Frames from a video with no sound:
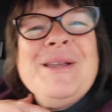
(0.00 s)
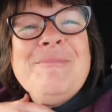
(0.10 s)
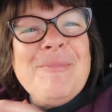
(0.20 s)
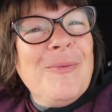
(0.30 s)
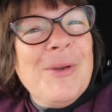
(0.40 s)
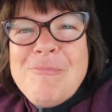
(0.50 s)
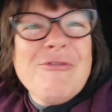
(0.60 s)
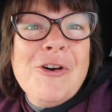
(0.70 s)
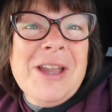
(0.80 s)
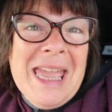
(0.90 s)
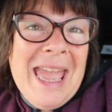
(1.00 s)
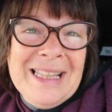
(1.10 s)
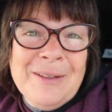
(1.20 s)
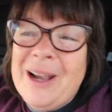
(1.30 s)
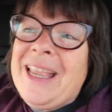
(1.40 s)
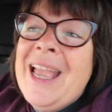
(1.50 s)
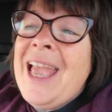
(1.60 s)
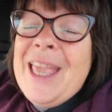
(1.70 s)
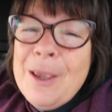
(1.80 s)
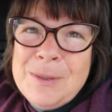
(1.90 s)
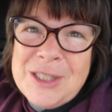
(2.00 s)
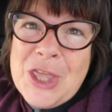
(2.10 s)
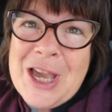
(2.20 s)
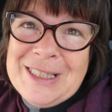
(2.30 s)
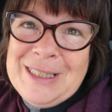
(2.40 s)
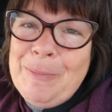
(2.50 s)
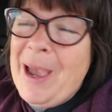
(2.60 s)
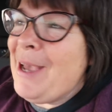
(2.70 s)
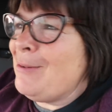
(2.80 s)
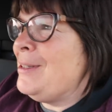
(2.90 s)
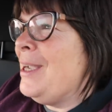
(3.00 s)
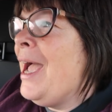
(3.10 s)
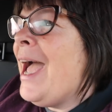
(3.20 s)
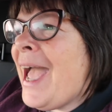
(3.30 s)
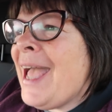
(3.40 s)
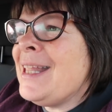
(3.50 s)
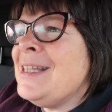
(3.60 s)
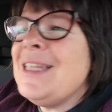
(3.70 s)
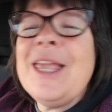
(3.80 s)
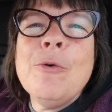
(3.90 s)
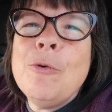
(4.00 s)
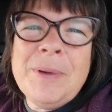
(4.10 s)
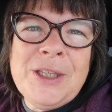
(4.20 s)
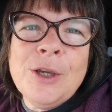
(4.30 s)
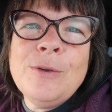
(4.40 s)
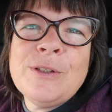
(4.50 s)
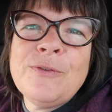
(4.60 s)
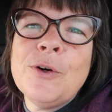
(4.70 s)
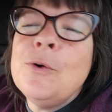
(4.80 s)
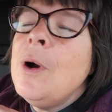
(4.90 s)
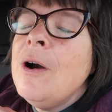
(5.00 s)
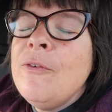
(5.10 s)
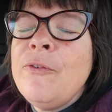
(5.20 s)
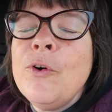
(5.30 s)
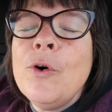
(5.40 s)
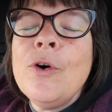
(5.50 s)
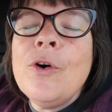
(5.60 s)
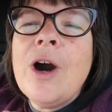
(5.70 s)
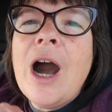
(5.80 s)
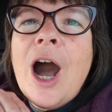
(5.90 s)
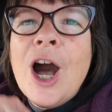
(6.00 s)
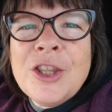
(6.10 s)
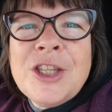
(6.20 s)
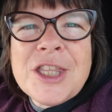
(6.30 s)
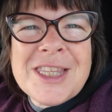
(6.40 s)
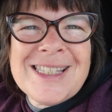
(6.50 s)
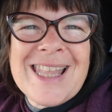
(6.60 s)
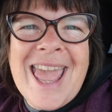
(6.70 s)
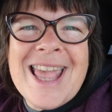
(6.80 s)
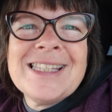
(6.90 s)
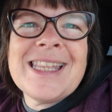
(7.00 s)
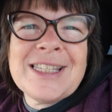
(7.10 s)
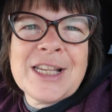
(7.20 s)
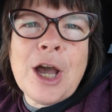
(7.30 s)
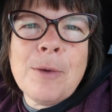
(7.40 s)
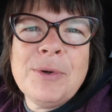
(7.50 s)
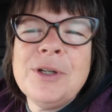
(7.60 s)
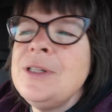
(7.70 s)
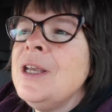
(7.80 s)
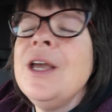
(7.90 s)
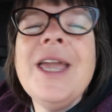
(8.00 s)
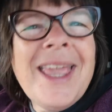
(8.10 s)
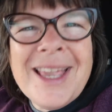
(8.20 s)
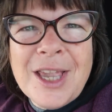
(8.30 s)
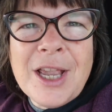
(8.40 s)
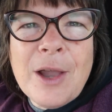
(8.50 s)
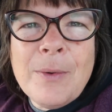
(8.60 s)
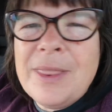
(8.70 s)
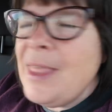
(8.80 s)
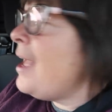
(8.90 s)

we brought it anyway. It was £30 and it will be useful for under the stairs. There's a cupboard. It can go in